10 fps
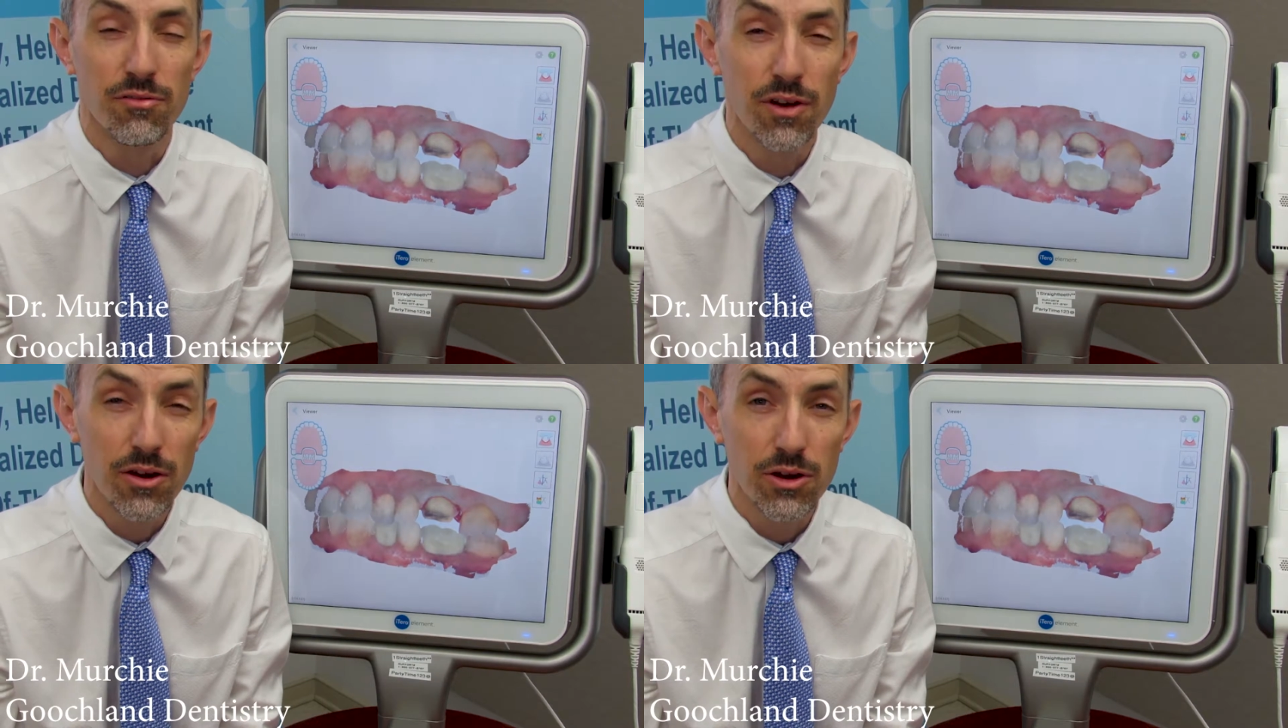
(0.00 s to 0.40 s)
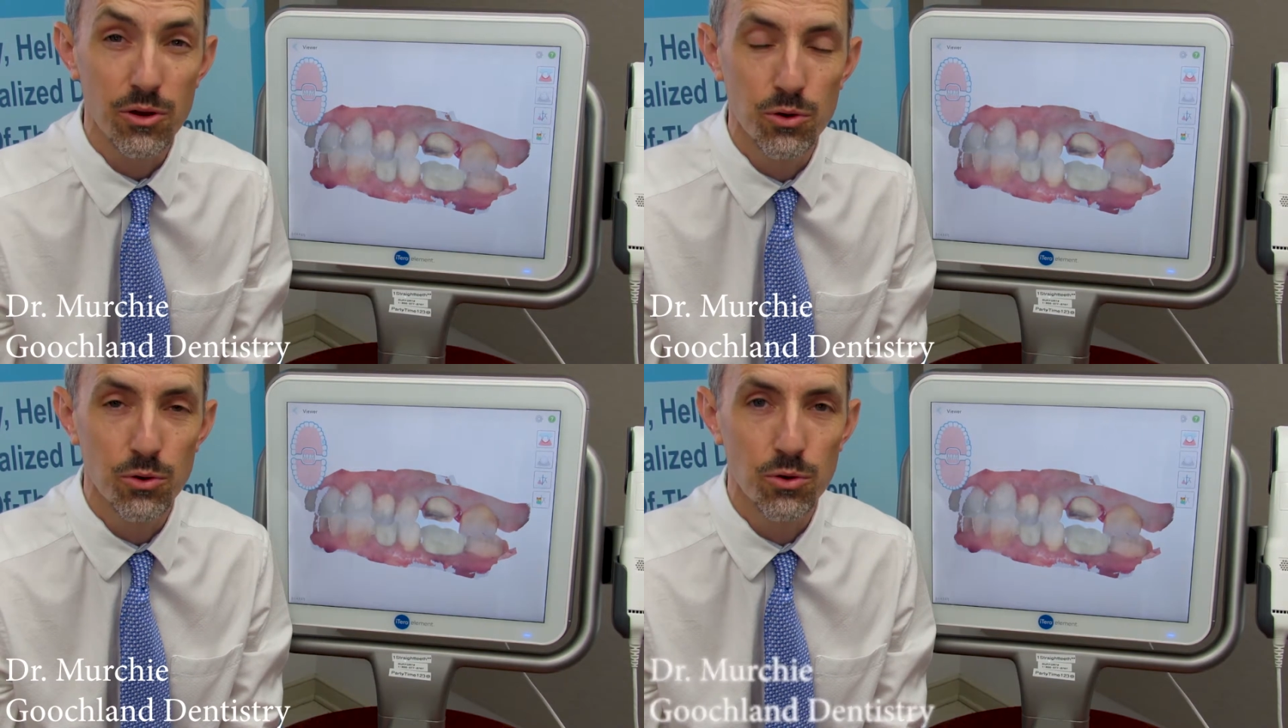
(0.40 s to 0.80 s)
very
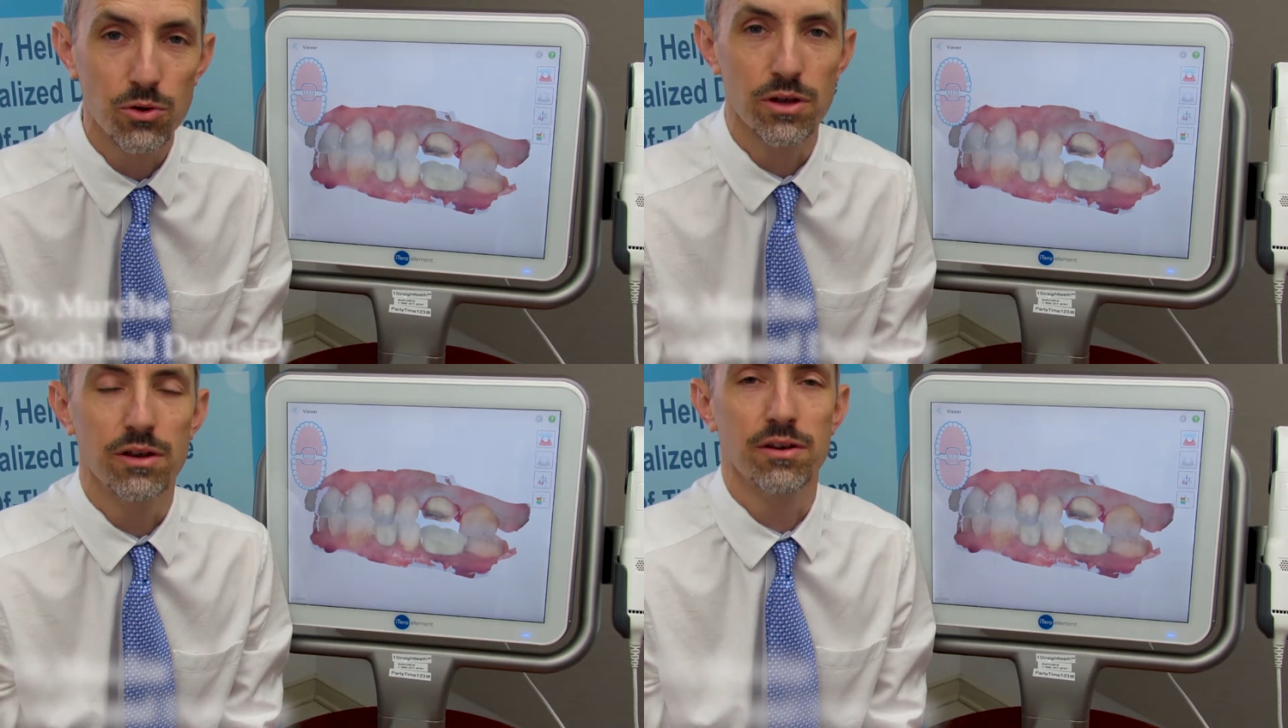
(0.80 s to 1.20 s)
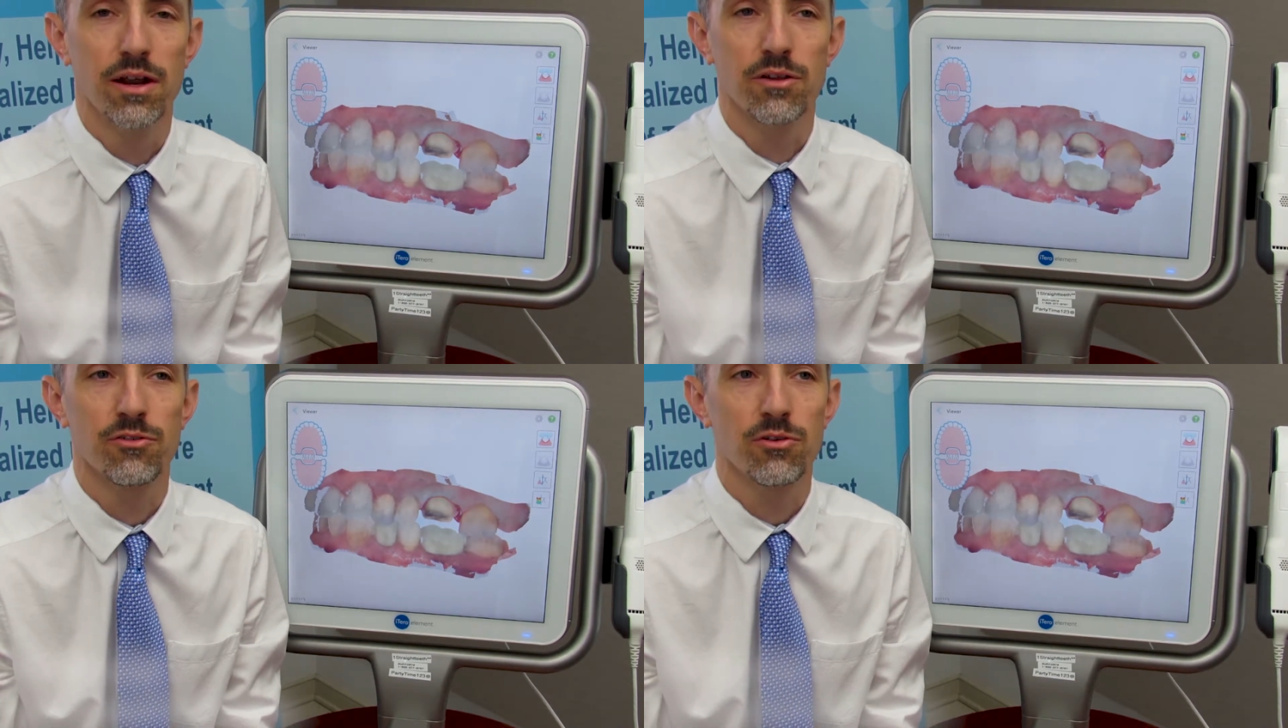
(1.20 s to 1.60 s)
cool in
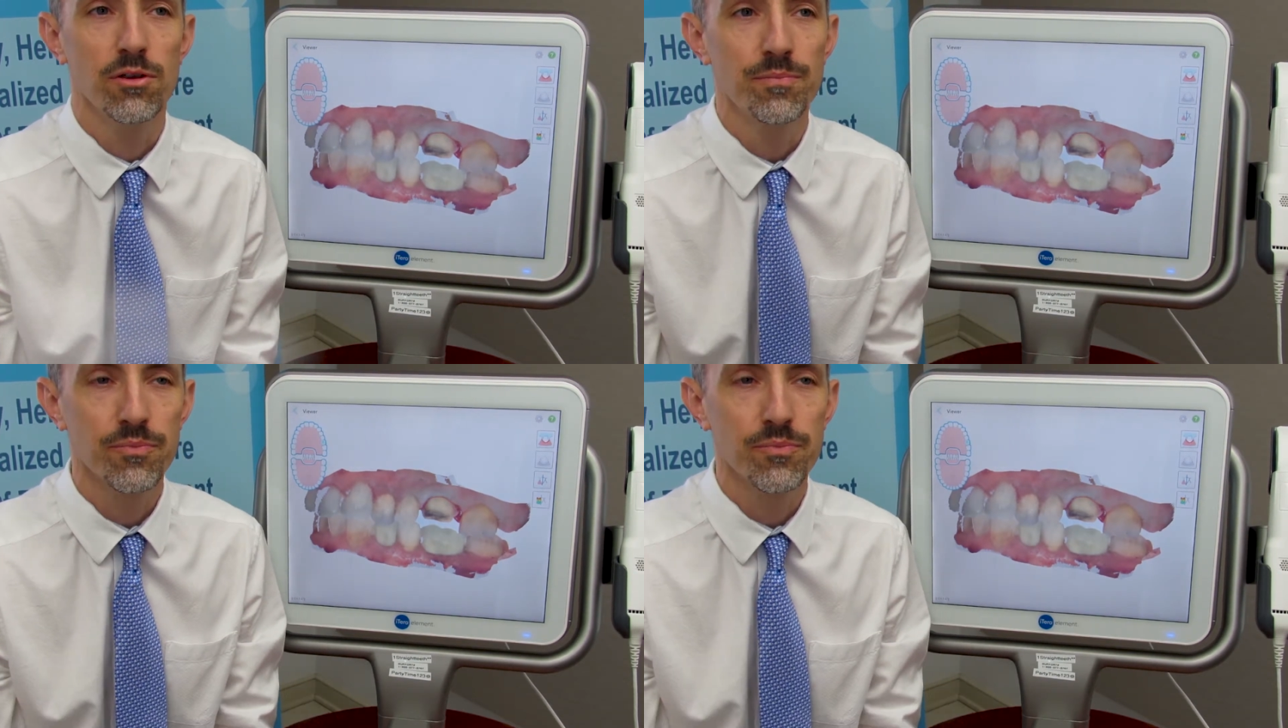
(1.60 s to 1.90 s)
dentistry.